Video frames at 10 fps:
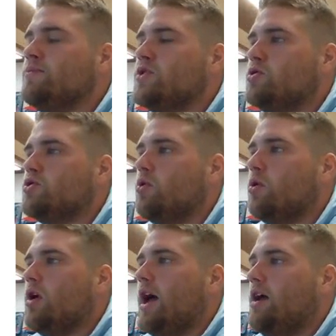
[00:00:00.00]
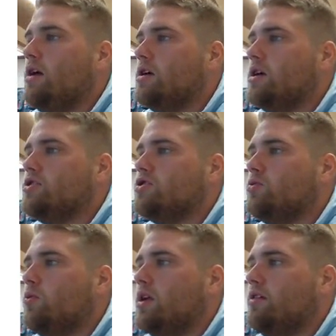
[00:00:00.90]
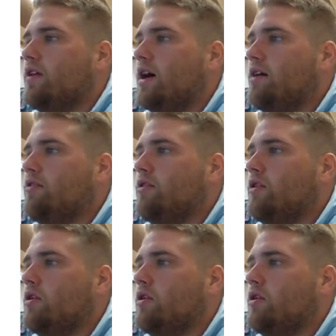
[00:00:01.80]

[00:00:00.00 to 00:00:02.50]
so store A is 25,